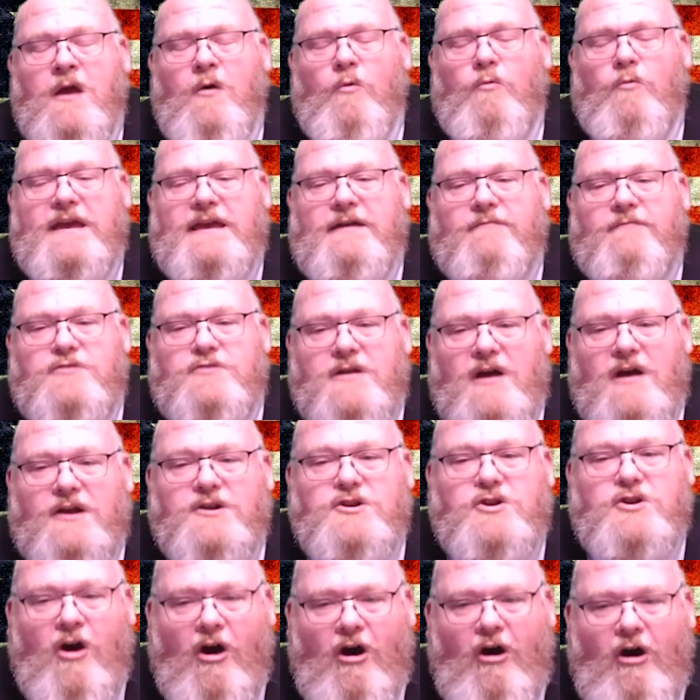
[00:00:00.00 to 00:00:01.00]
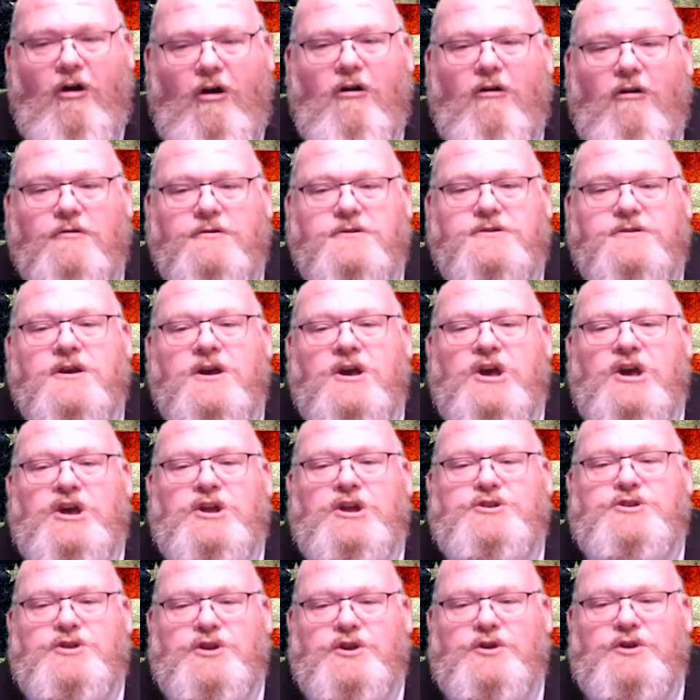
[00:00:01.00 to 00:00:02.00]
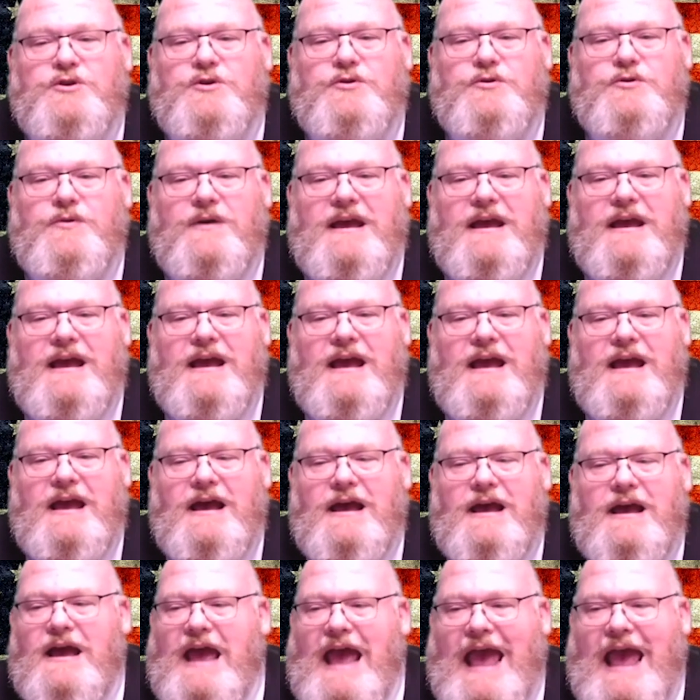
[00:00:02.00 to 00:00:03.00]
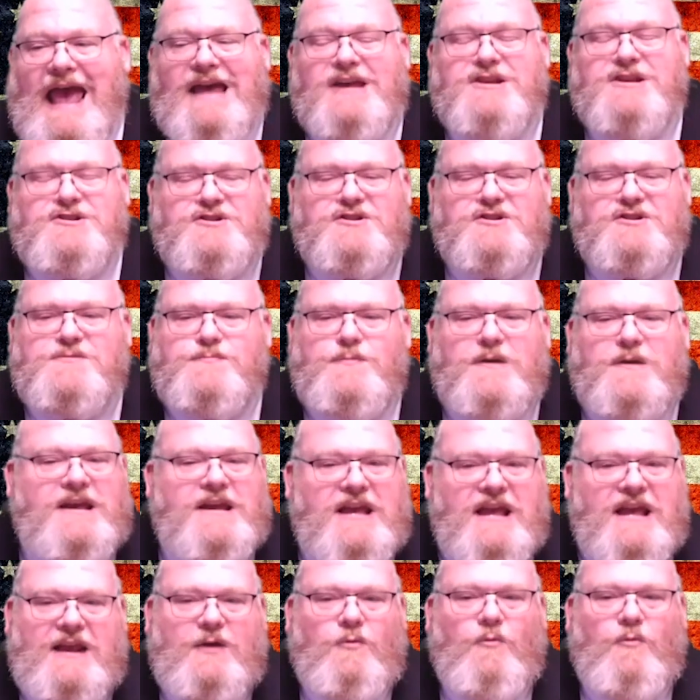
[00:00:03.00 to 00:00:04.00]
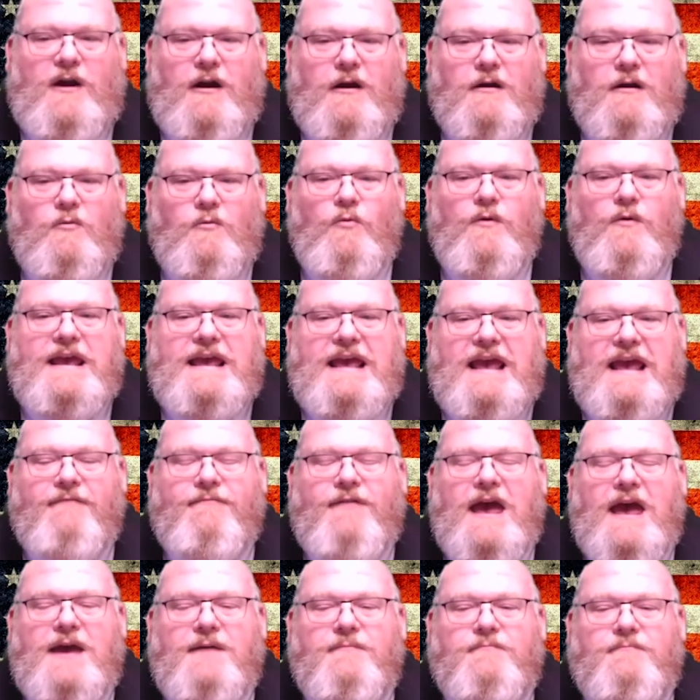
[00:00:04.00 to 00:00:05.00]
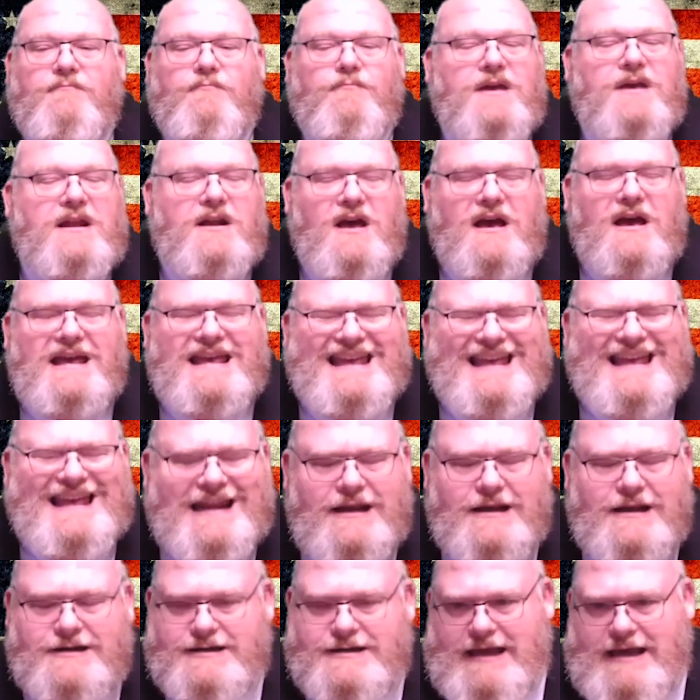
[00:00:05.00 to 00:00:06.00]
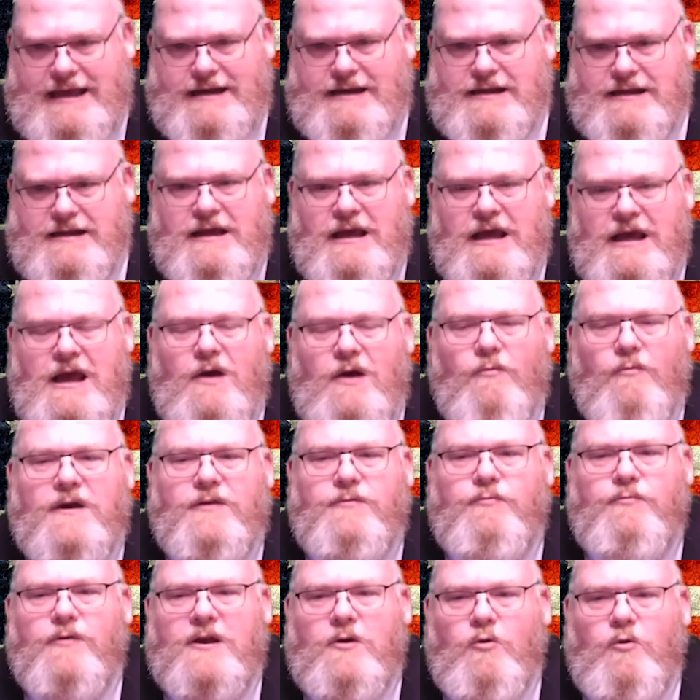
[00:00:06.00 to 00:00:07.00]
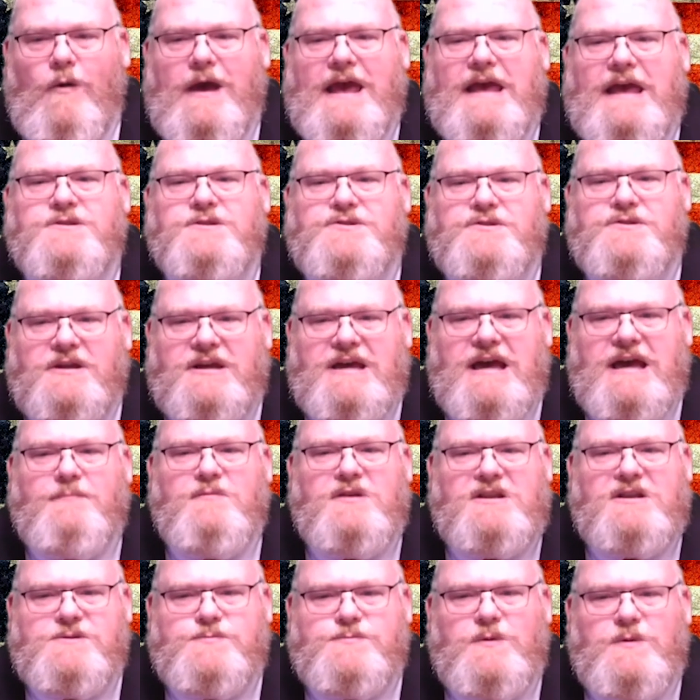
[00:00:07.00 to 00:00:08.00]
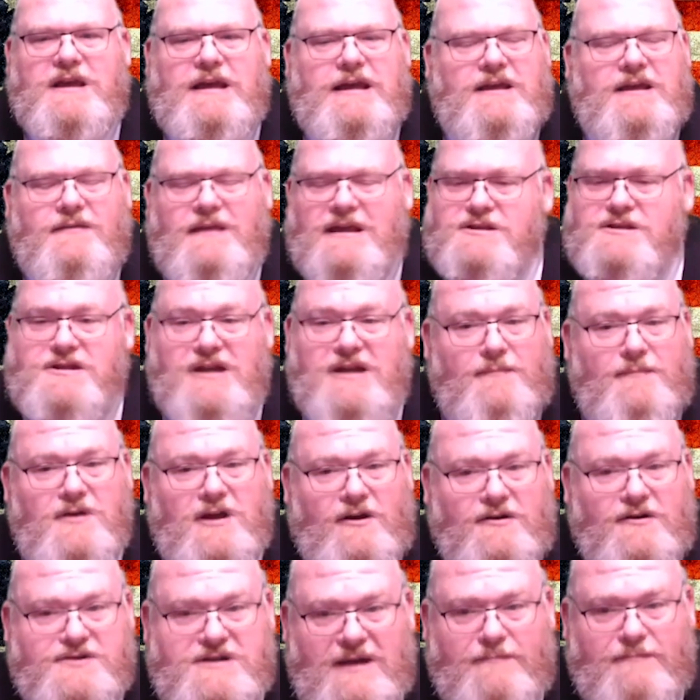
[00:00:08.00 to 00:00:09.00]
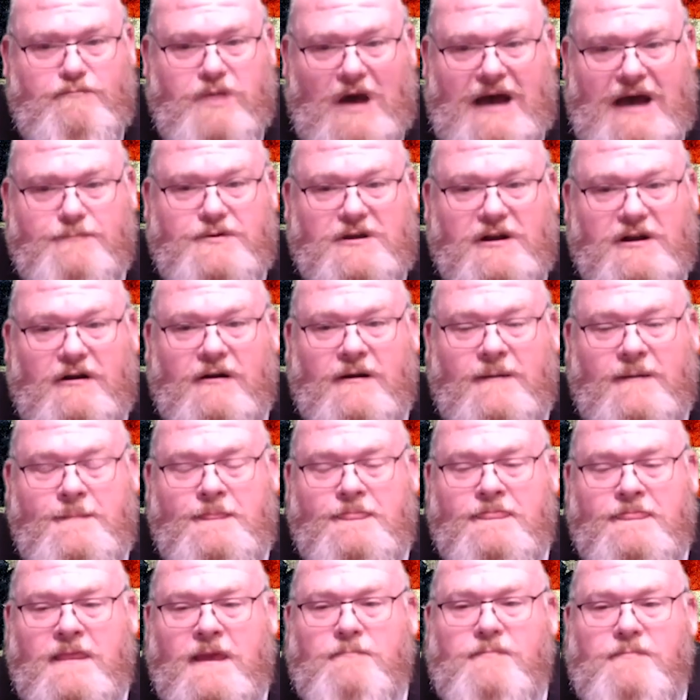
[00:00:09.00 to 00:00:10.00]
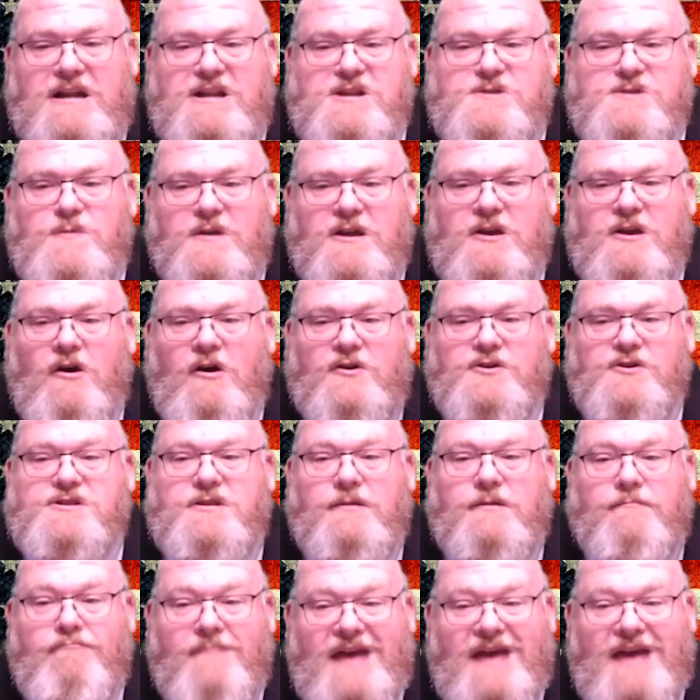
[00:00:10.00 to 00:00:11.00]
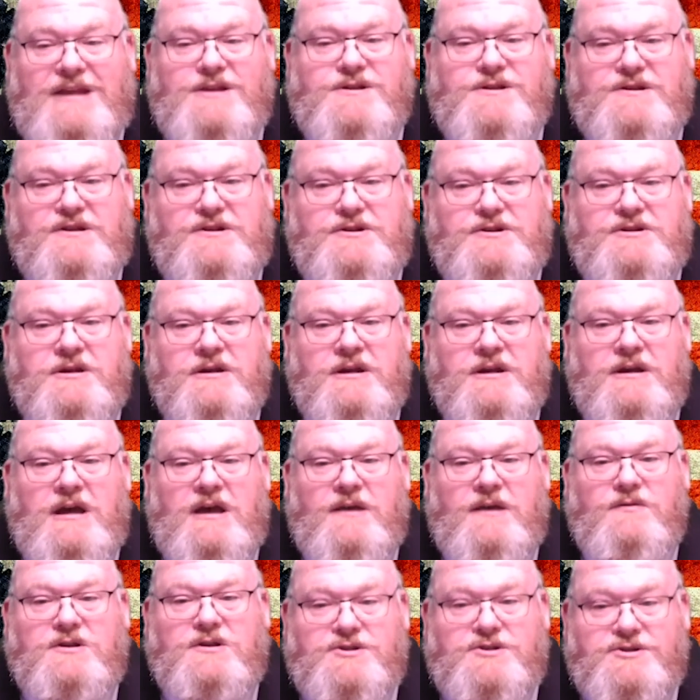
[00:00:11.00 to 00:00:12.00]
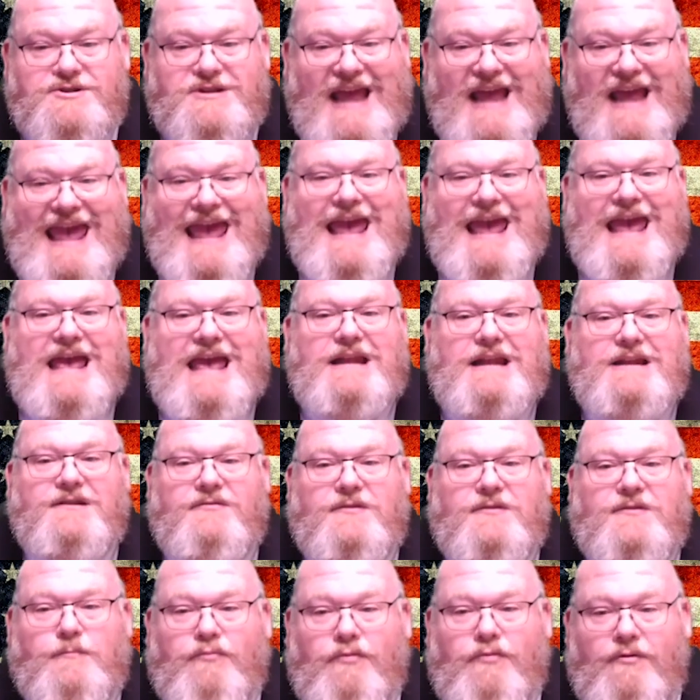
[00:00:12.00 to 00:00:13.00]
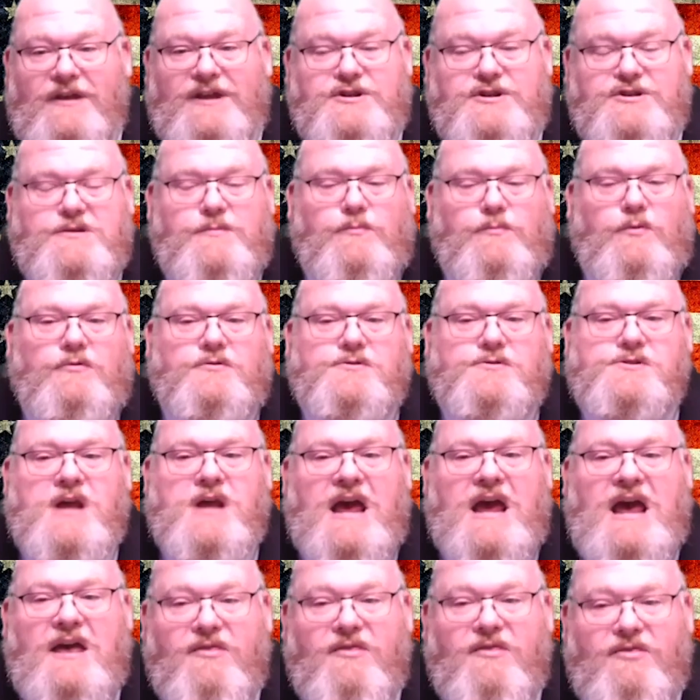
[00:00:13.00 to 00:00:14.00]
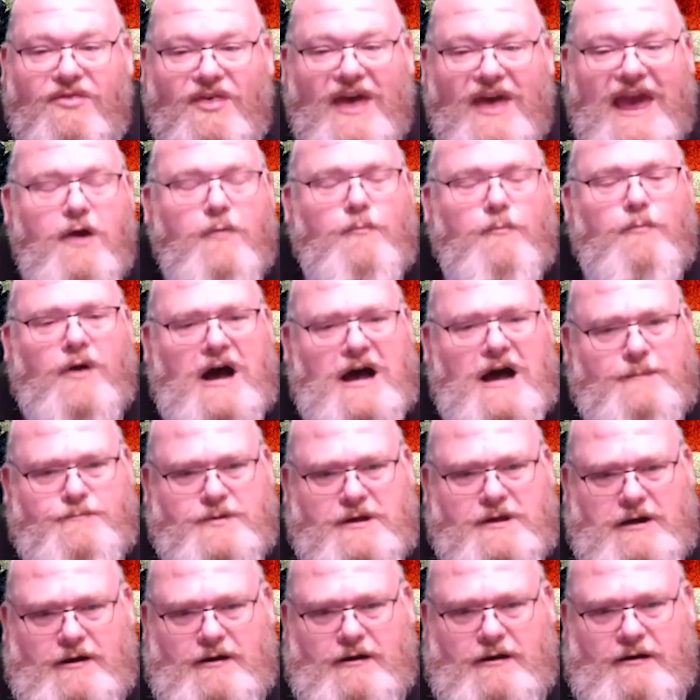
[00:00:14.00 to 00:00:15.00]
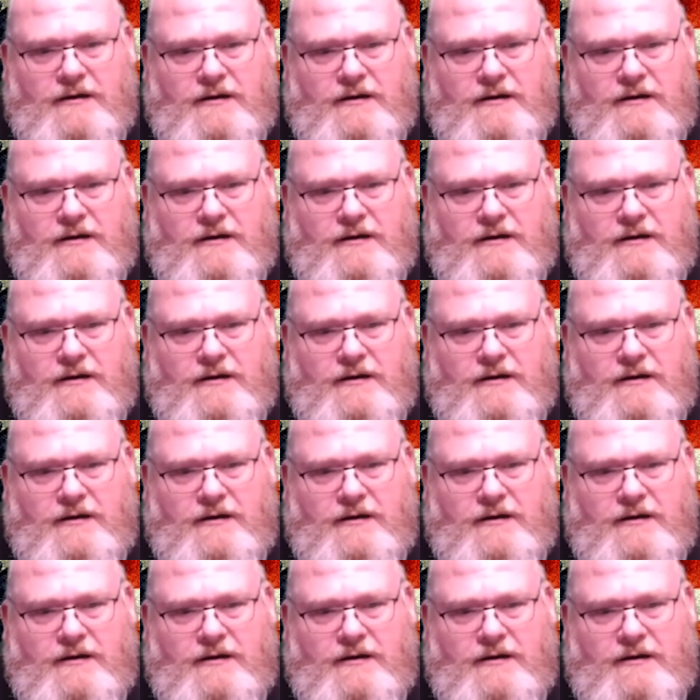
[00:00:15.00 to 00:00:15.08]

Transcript: We have not called to ask to speak anywhere. We have been inundated with requests to come and speak. And that's not because I'm popular, but it's because the message, the stand, the principles, they're popular.